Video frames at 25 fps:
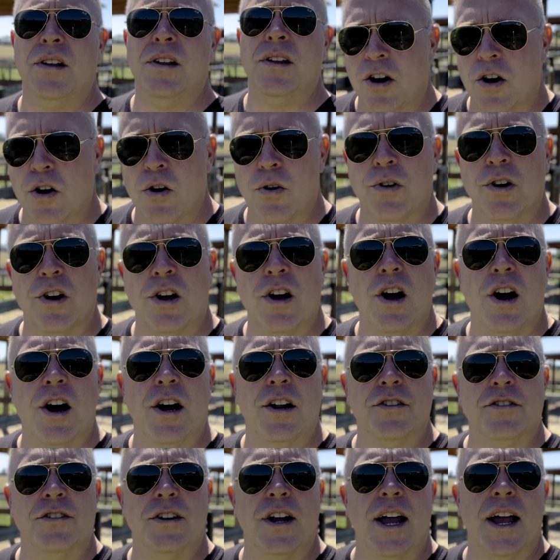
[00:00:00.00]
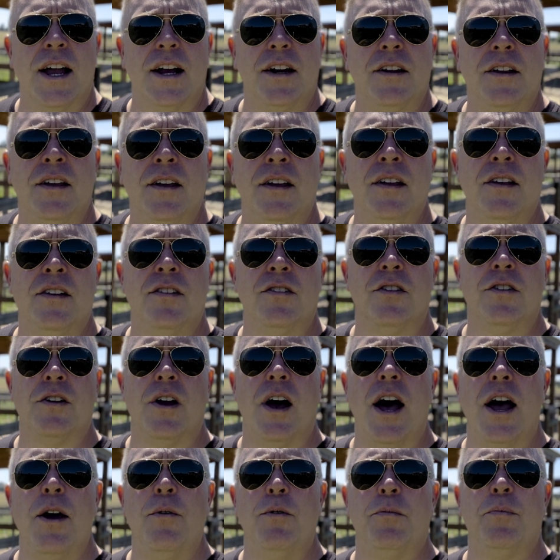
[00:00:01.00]
on an owner contract. So
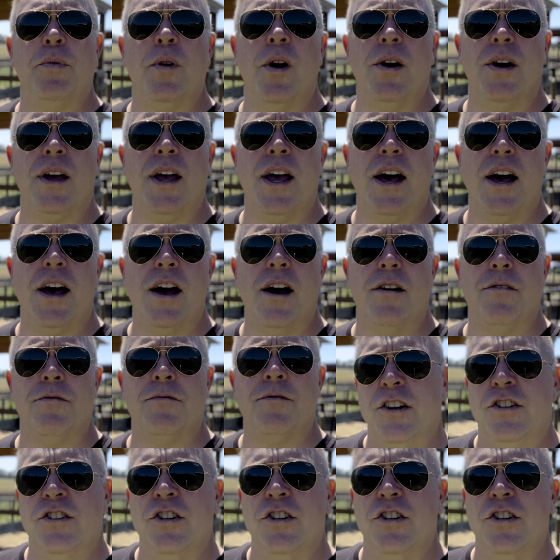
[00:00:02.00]
I would probably have an